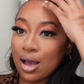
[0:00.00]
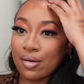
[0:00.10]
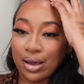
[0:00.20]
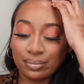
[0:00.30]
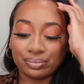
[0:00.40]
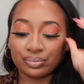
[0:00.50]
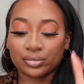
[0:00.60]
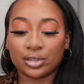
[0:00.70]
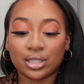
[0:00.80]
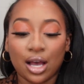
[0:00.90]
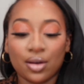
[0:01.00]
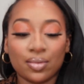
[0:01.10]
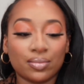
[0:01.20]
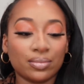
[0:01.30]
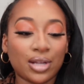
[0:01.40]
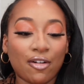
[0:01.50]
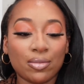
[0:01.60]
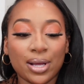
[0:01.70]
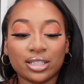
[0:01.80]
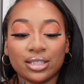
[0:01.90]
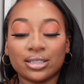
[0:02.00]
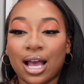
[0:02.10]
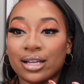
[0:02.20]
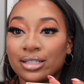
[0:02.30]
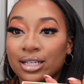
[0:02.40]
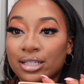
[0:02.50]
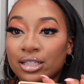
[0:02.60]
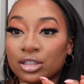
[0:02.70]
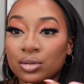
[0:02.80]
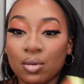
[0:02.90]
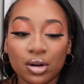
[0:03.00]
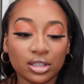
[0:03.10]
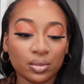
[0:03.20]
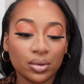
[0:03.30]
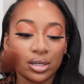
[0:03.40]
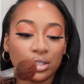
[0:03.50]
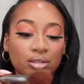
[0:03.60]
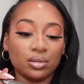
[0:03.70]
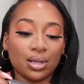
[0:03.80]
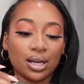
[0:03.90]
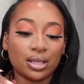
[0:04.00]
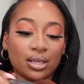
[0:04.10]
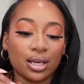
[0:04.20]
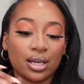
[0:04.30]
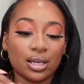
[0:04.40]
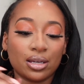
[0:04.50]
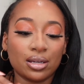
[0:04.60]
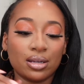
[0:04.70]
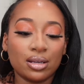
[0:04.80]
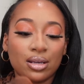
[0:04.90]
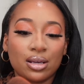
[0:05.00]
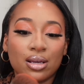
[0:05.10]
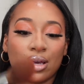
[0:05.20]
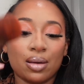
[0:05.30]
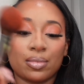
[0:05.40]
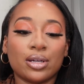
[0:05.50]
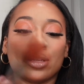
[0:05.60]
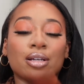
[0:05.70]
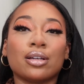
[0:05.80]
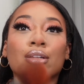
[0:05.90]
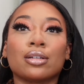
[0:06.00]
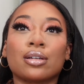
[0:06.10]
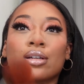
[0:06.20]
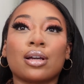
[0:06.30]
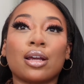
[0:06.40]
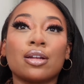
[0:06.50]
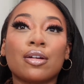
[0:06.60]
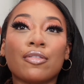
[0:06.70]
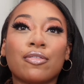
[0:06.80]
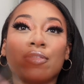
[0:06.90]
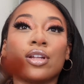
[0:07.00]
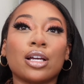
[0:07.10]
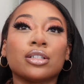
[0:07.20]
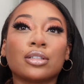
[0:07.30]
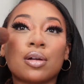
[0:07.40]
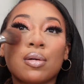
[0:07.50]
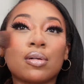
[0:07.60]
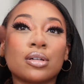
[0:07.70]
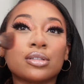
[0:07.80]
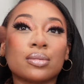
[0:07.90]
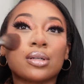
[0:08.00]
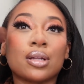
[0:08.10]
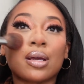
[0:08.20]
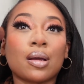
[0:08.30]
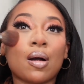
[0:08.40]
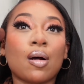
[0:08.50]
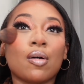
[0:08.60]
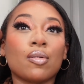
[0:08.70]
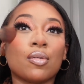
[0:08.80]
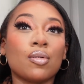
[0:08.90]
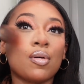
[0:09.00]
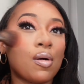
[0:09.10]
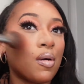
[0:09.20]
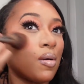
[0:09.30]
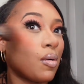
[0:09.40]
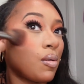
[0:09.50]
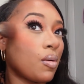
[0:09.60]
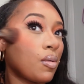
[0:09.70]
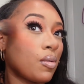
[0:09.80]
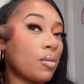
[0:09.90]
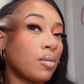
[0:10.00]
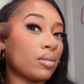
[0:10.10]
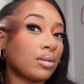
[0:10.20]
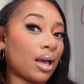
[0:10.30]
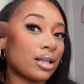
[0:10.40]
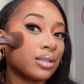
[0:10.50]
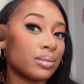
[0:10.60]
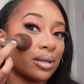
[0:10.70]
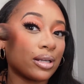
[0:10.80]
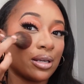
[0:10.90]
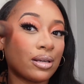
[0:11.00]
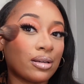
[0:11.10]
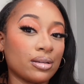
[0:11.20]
Okay, so now for blushes. I did the two orange, so we're gonna do that again. I'm gonna kind of flush the orange one like, oh, ooh, that's pretty.